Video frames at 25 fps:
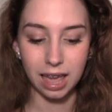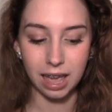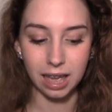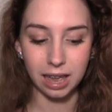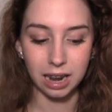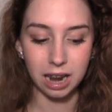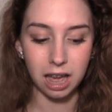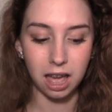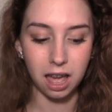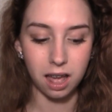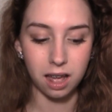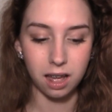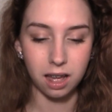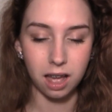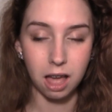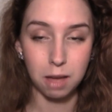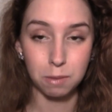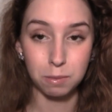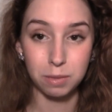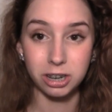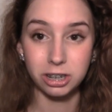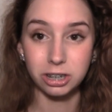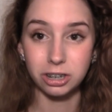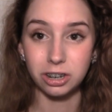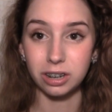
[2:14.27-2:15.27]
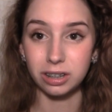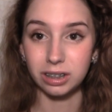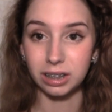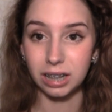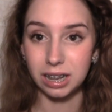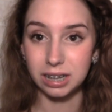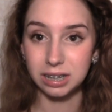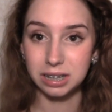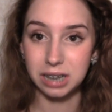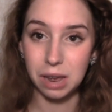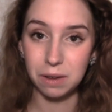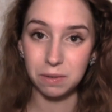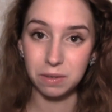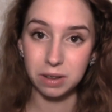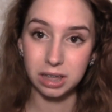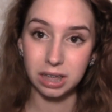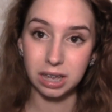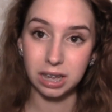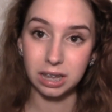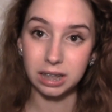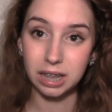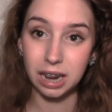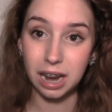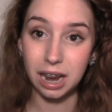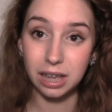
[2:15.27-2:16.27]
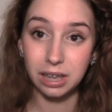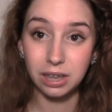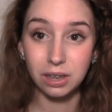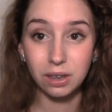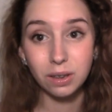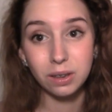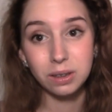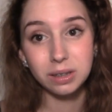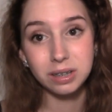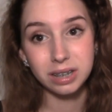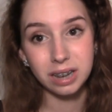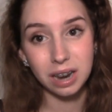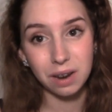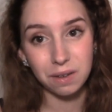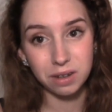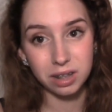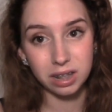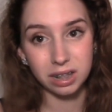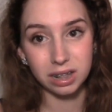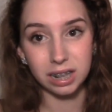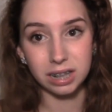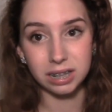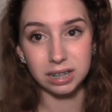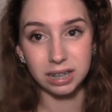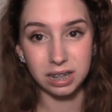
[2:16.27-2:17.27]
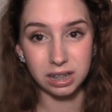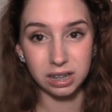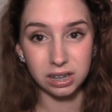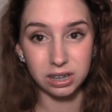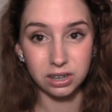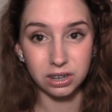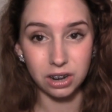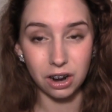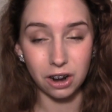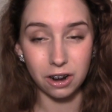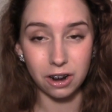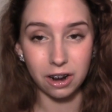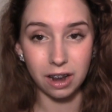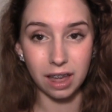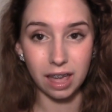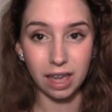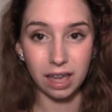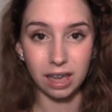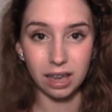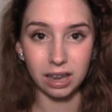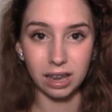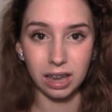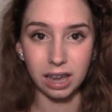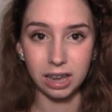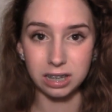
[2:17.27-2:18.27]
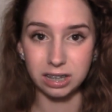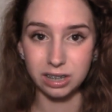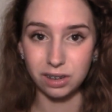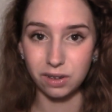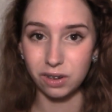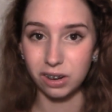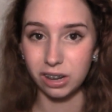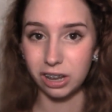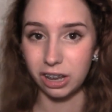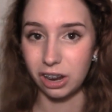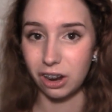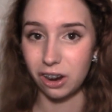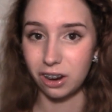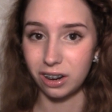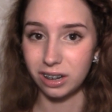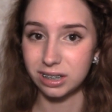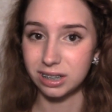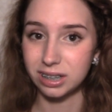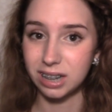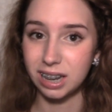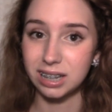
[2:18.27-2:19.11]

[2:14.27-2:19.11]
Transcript: and I'll make sure to list everything that I used and everything that's in the starter kit in case you were curious,